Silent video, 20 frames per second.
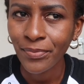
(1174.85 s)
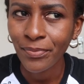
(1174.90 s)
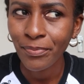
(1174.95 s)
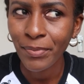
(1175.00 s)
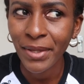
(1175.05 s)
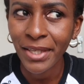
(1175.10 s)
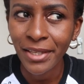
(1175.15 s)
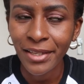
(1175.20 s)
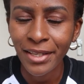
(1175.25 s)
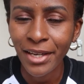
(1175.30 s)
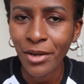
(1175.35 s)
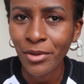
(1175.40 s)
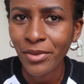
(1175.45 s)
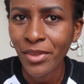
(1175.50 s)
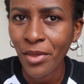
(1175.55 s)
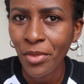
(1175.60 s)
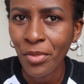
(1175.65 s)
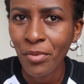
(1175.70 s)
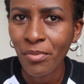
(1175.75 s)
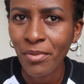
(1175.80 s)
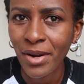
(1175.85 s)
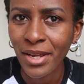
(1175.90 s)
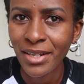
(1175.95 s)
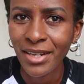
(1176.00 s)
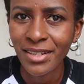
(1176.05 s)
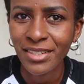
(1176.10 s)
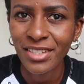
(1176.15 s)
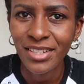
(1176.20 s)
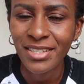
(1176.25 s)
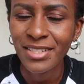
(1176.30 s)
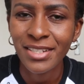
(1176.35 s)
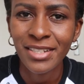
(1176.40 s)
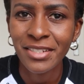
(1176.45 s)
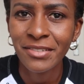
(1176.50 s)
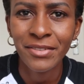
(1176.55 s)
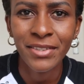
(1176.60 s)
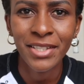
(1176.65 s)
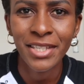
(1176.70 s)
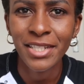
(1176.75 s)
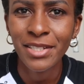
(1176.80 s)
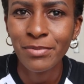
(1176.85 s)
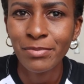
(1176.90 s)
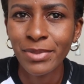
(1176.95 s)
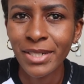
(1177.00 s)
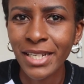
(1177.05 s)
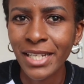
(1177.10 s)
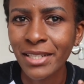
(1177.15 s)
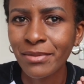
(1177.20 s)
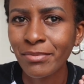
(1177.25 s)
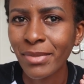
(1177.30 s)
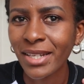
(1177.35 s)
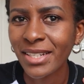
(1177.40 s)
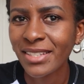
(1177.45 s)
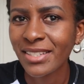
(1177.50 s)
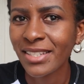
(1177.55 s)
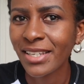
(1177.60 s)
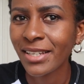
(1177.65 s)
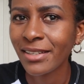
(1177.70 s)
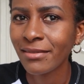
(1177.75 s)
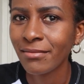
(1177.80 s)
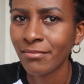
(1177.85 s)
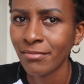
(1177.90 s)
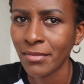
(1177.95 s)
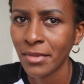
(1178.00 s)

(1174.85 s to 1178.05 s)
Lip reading: picking out the thread and just leaving it plain, but yeah,